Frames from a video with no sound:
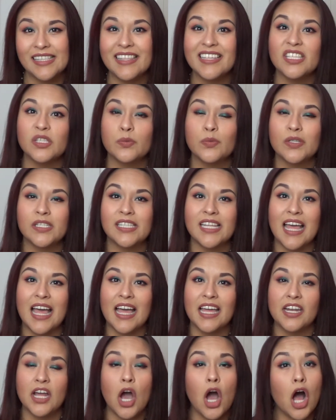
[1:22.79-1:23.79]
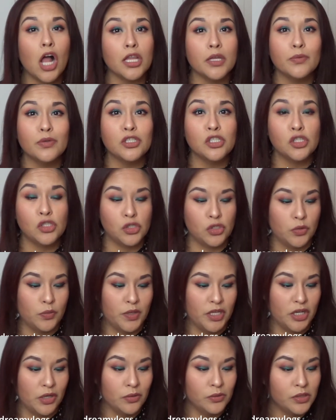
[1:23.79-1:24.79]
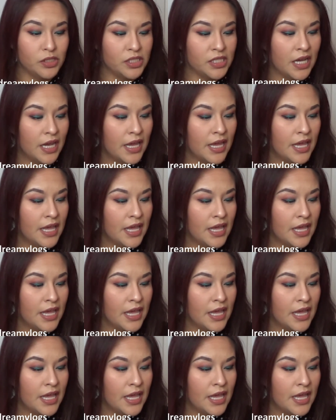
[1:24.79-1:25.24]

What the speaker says: This was at Hollywood Studios.